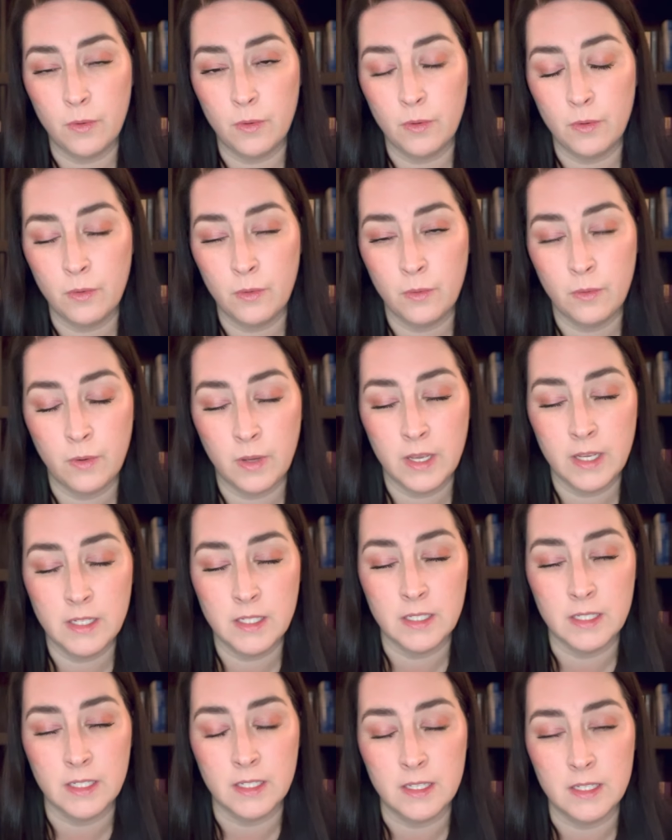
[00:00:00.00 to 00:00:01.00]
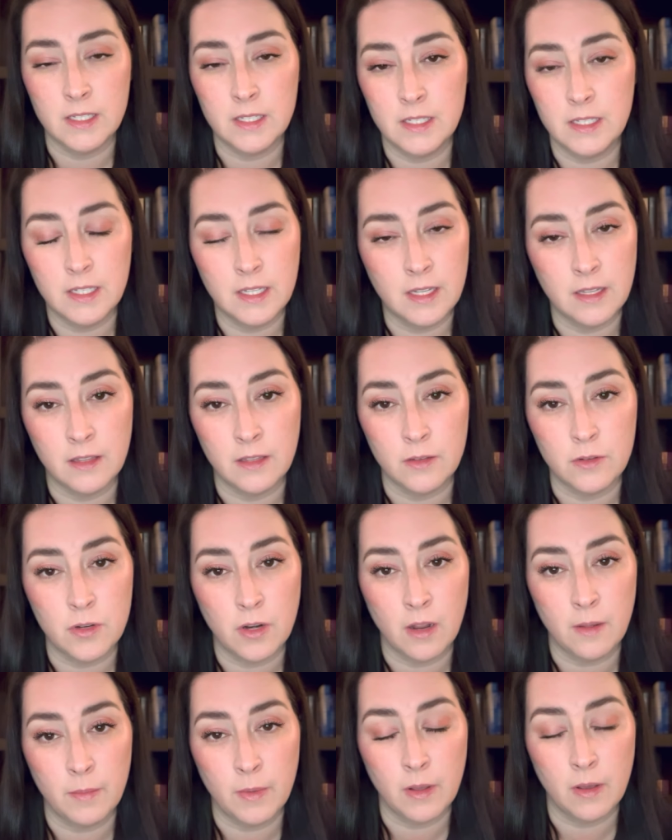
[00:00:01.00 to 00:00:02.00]
who isn't in the
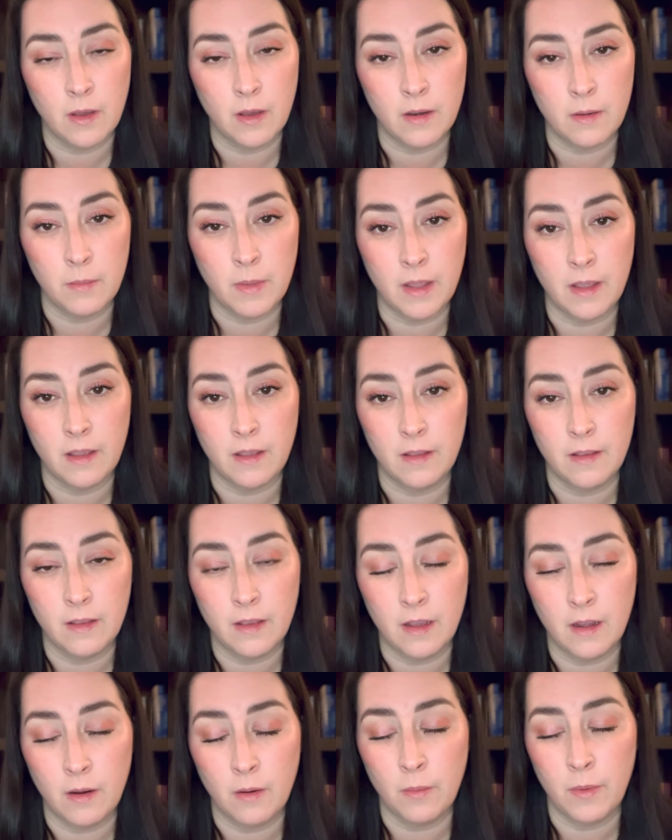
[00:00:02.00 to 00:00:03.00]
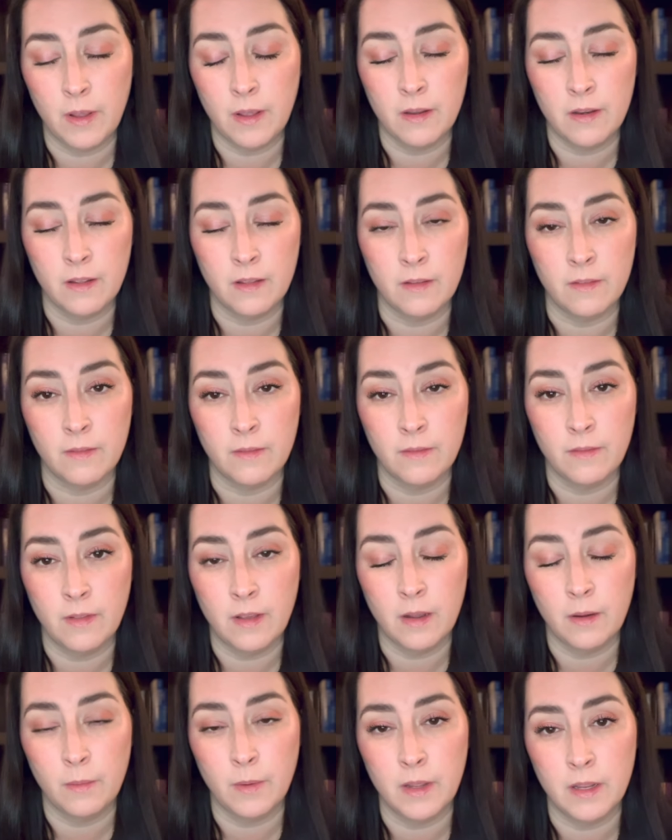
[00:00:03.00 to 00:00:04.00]
trauma economy? How are we gonna
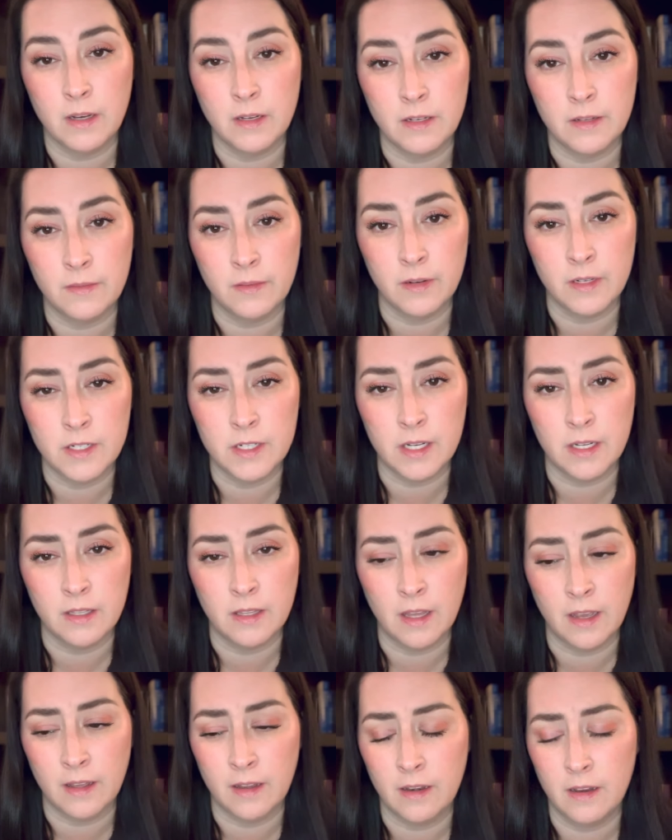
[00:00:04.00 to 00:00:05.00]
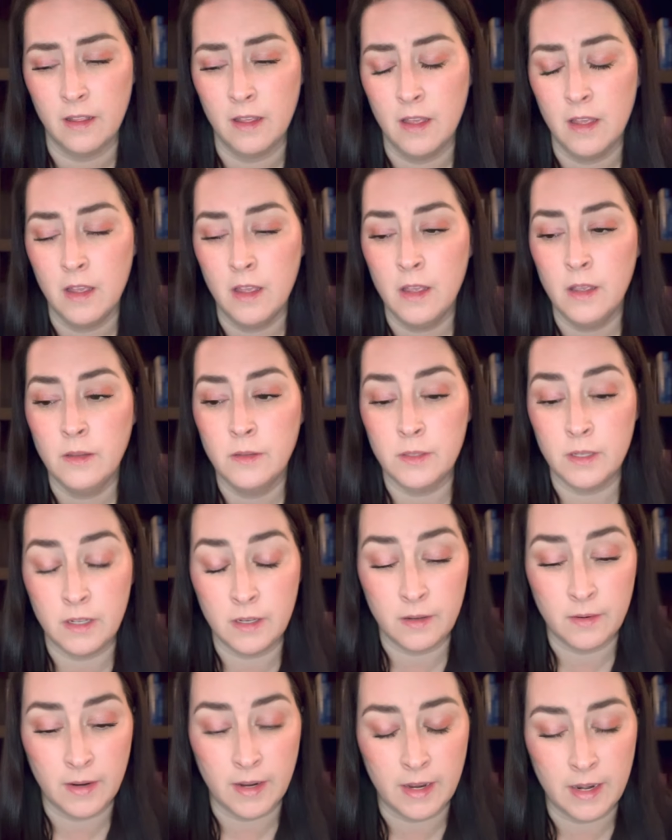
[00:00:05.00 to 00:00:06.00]
how are we gonna differentiate that? So at
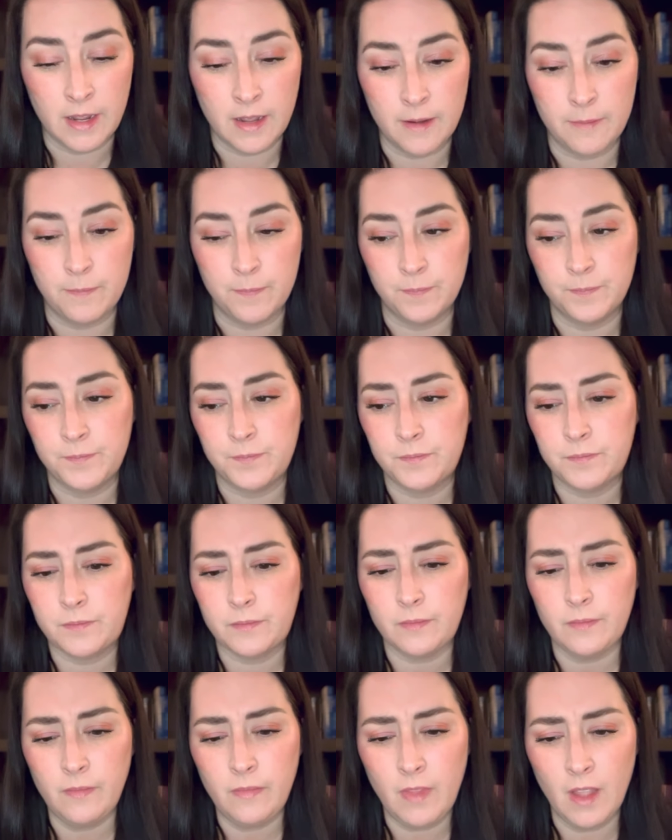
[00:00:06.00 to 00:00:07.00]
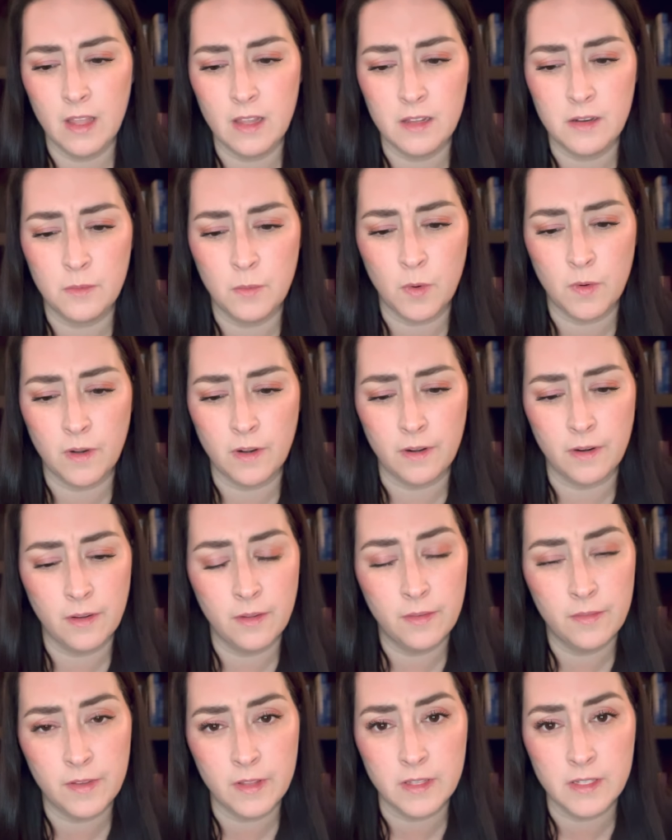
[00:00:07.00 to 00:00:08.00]
any rate, um, a little more
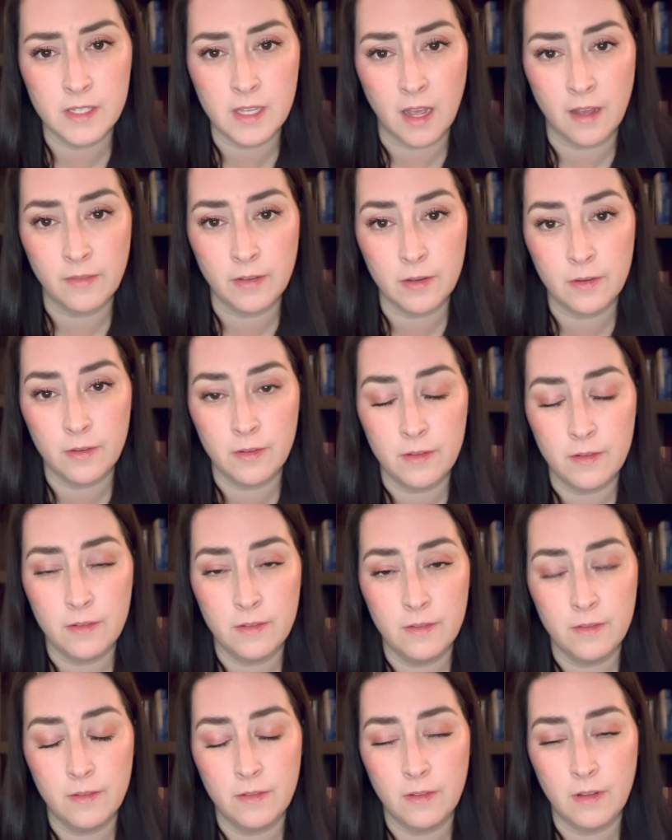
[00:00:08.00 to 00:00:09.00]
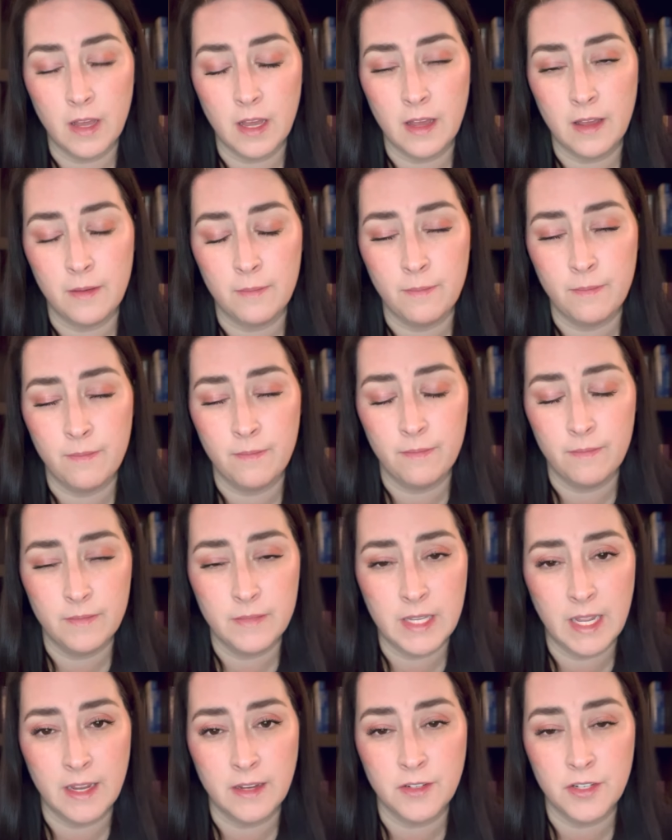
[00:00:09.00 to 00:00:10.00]
philosophical um,
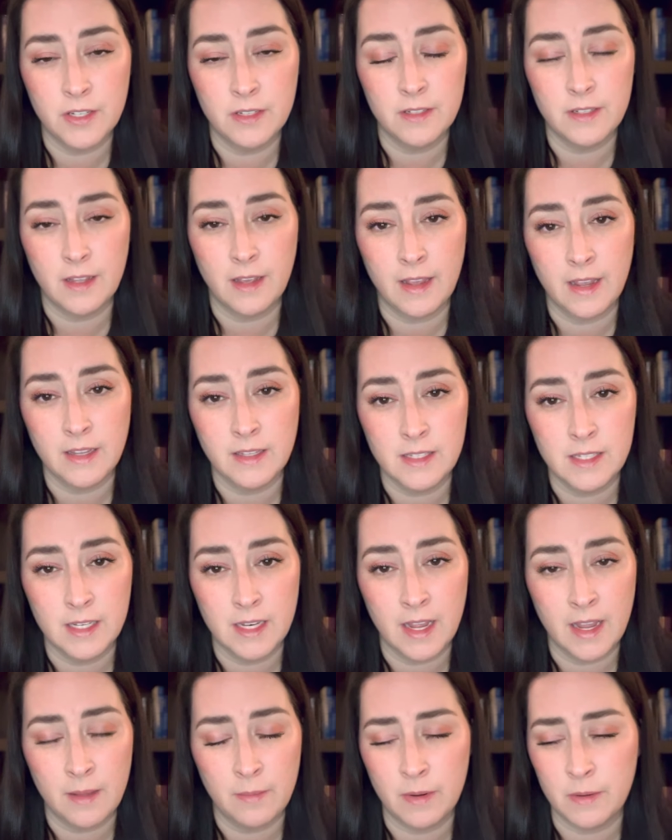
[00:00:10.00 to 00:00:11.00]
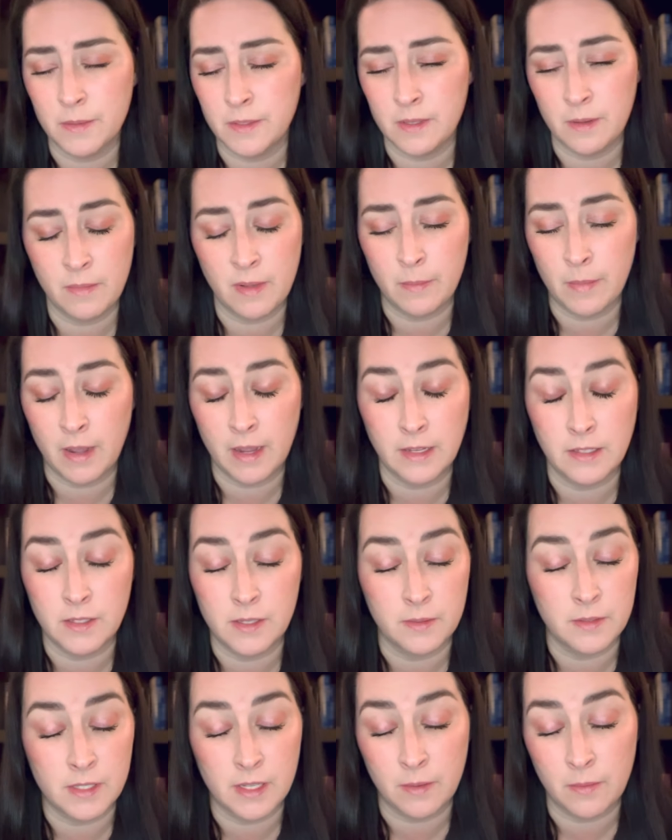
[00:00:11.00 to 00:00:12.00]
tangent, I guess, today, but it was on my mind, so I
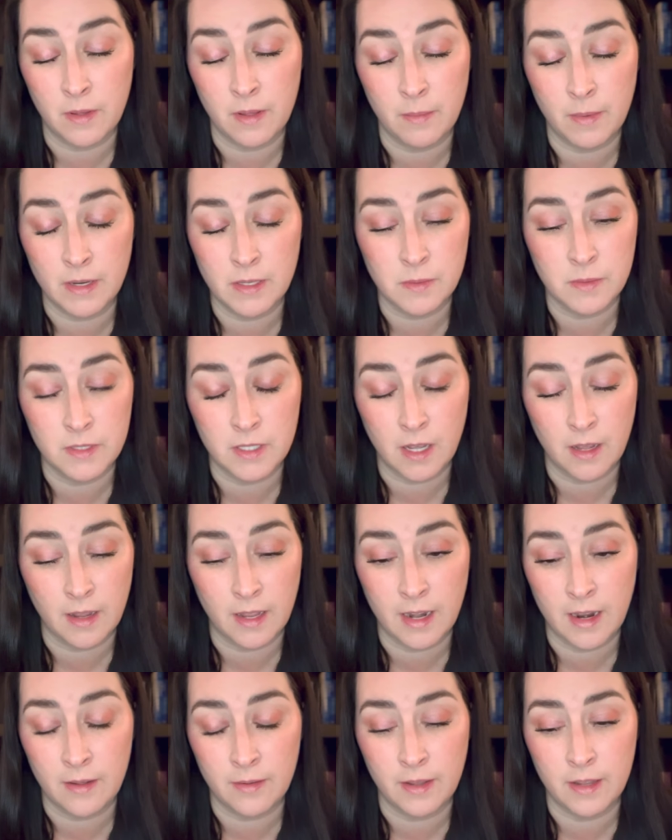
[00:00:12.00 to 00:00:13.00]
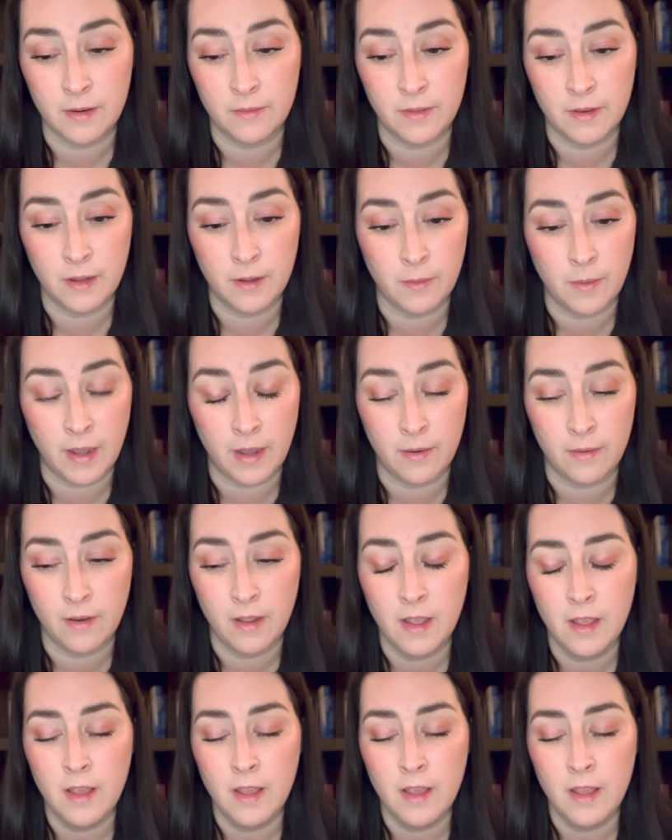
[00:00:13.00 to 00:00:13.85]
was like, well, I might as well talk it out and get a video out,